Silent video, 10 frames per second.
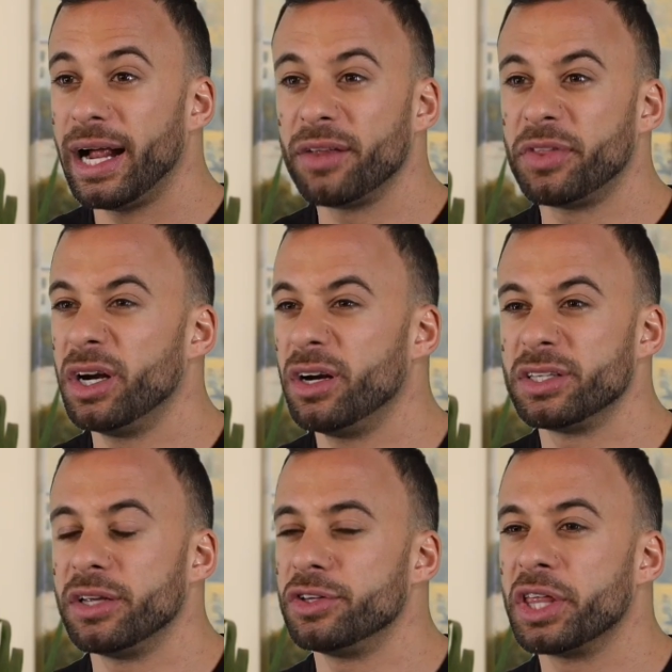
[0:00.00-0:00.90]
out there.
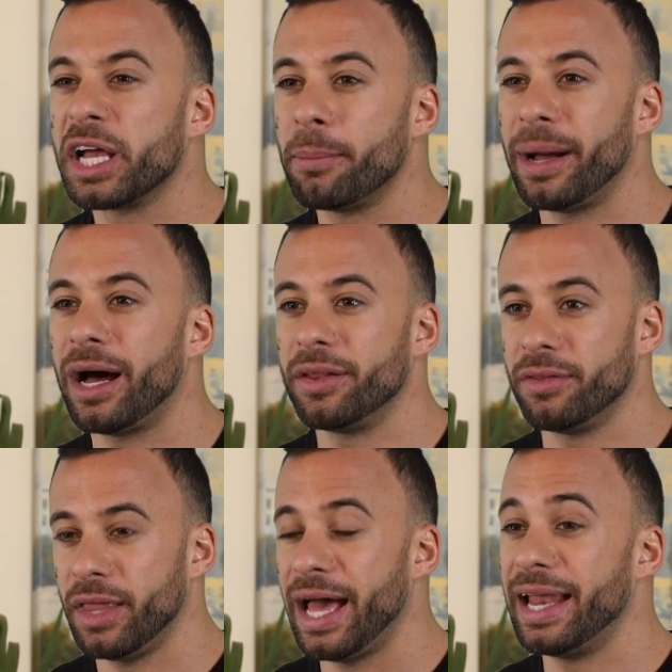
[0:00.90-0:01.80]
Think about
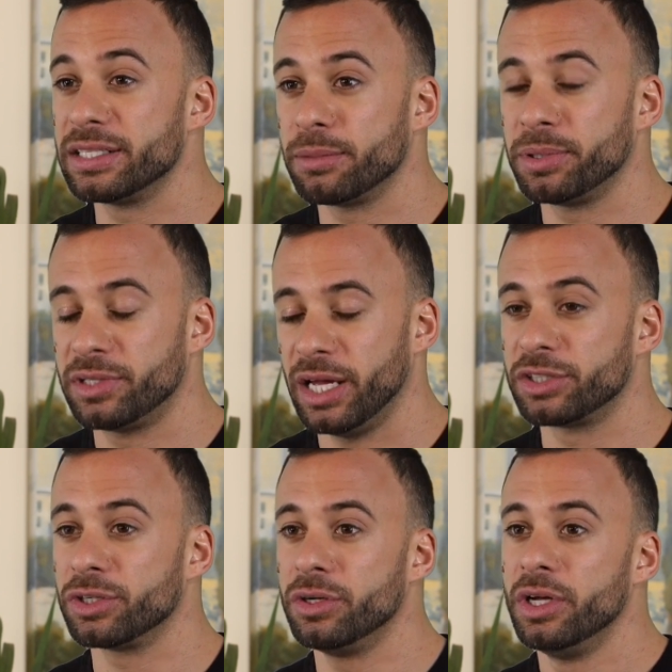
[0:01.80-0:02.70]
that as a
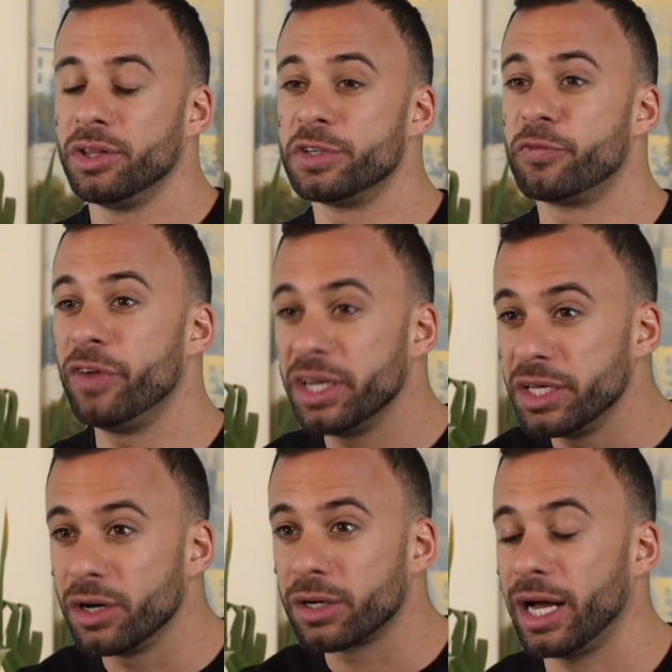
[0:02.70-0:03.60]
potential. There's
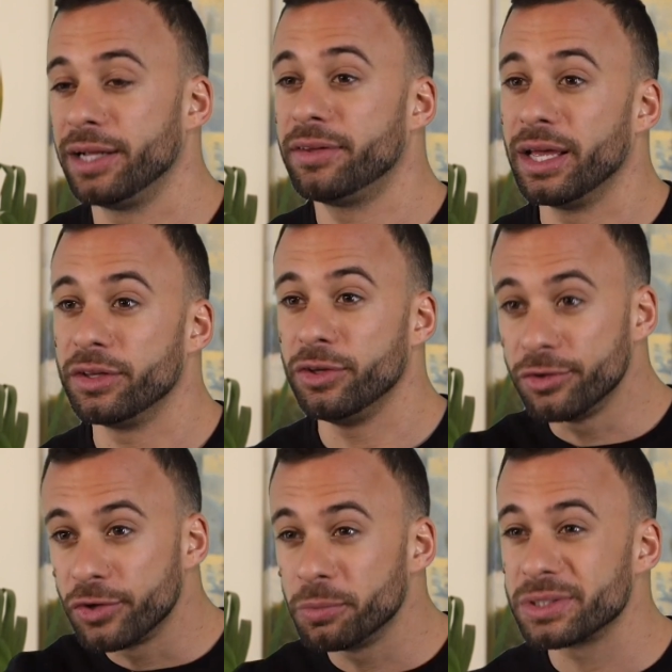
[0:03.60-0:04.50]
video content.
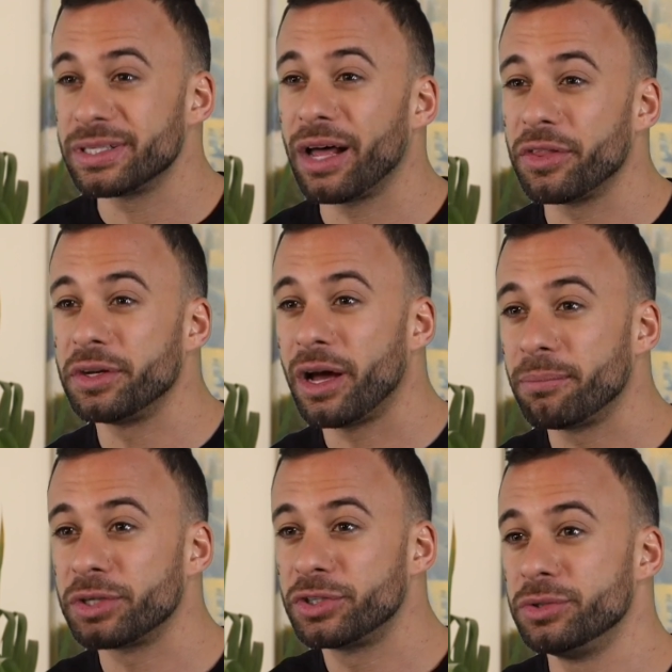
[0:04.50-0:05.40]
YouTube is now the
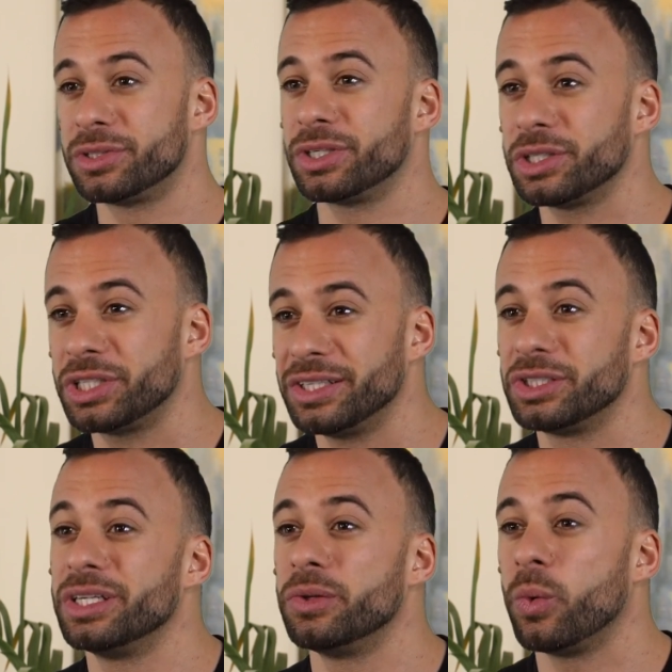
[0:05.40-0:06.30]
#2 search
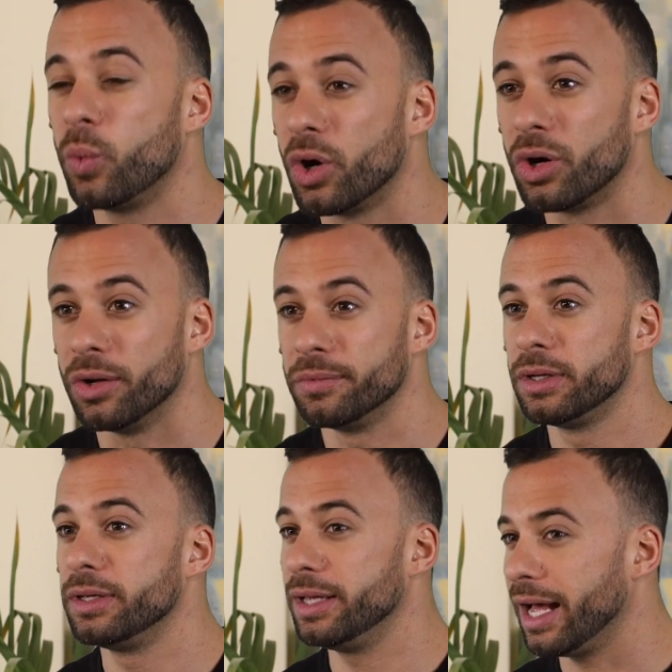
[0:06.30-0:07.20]
engine in the world.
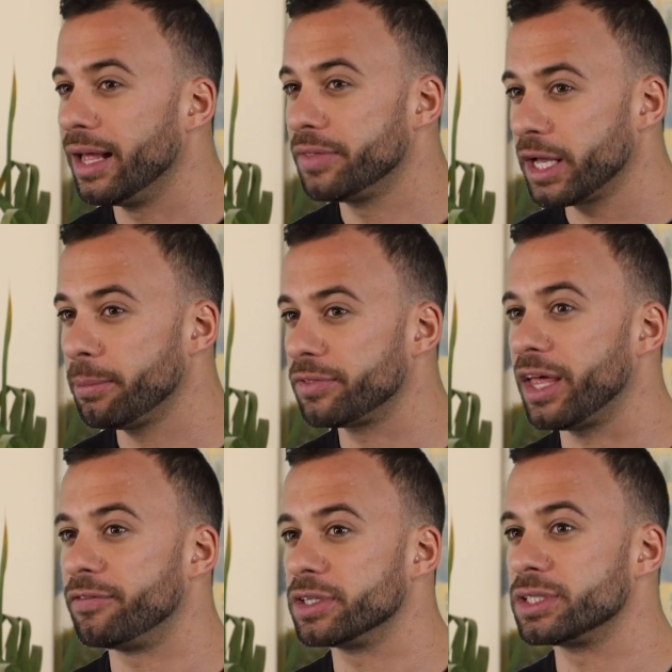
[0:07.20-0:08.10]
Yeah, think about that for a